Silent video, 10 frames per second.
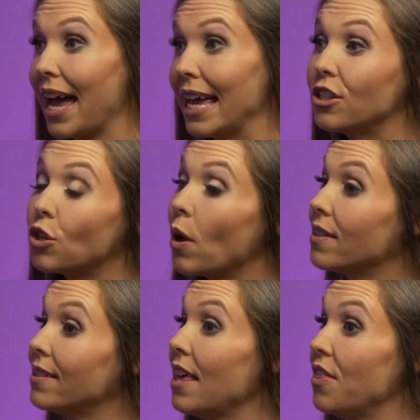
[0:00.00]
And so I'll
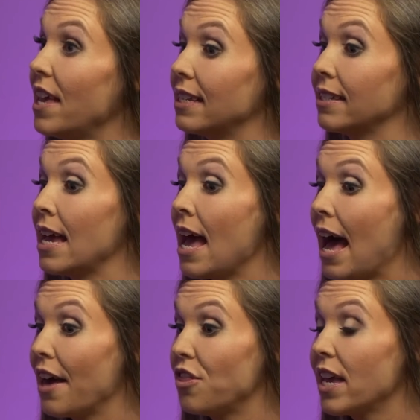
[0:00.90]
say this, I
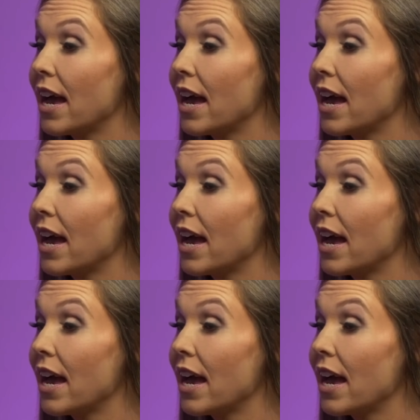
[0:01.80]
think